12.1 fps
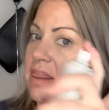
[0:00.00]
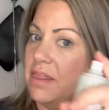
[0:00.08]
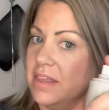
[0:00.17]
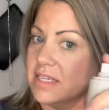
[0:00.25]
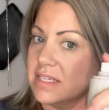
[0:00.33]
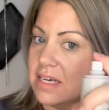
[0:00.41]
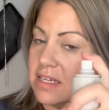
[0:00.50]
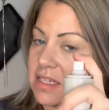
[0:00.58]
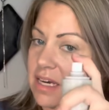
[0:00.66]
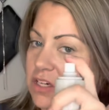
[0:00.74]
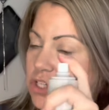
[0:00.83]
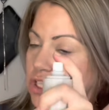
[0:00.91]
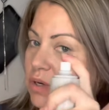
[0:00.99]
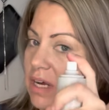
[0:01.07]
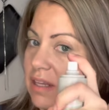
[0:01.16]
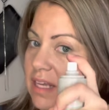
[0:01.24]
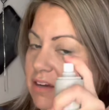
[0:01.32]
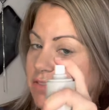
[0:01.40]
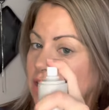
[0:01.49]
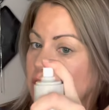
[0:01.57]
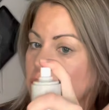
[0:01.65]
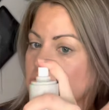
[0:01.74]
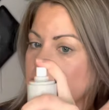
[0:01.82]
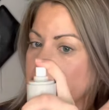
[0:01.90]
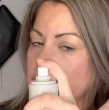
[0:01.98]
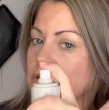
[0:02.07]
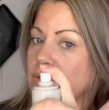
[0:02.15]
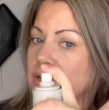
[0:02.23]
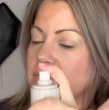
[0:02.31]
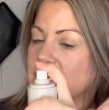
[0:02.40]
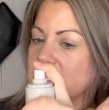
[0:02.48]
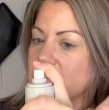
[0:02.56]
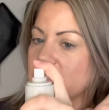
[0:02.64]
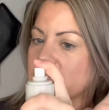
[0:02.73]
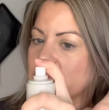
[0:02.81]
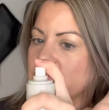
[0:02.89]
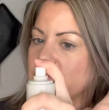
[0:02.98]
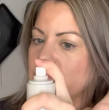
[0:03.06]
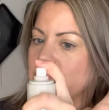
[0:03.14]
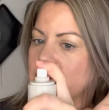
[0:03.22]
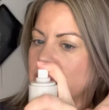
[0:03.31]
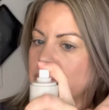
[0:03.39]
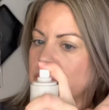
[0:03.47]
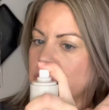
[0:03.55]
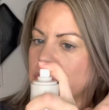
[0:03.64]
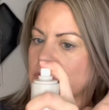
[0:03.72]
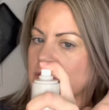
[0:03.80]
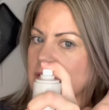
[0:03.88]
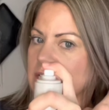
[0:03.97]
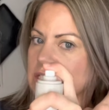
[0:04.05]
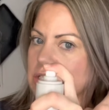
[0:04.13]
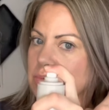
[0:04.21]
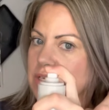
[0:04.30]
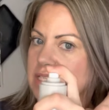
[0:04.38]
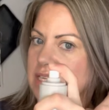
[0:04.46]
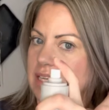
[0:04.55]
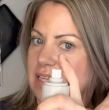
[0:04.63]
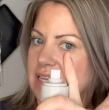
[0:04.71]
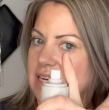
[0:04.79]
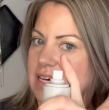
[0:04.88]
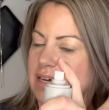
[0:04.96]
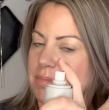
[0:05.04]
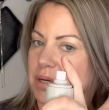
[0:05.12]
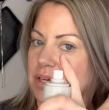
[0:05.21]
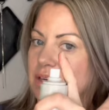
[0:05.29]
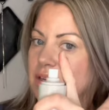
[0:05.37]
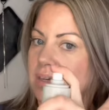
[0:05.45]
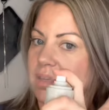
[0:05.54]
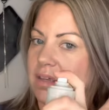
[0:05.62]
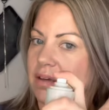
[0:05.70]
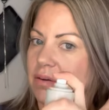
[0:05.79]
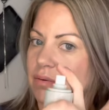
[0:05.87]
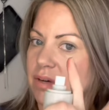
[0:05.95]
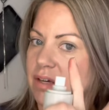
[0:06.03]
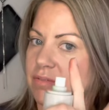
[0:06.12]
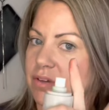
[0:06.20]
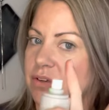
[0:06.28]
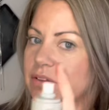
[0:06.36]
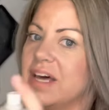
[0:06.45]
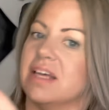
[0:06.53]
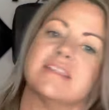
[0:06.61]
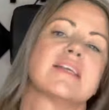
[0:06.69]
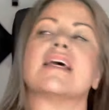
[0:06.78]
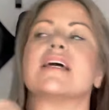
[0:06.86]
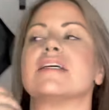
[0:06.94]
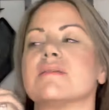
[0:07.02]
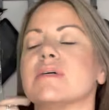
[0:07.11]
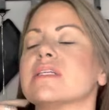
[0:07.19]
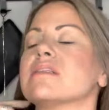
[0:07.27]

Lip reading: this does kind of shoot out like a fire hose if you don't commit to it. So if you barely push, it kind of sprays out like that. But if you do that, it's a nice mess.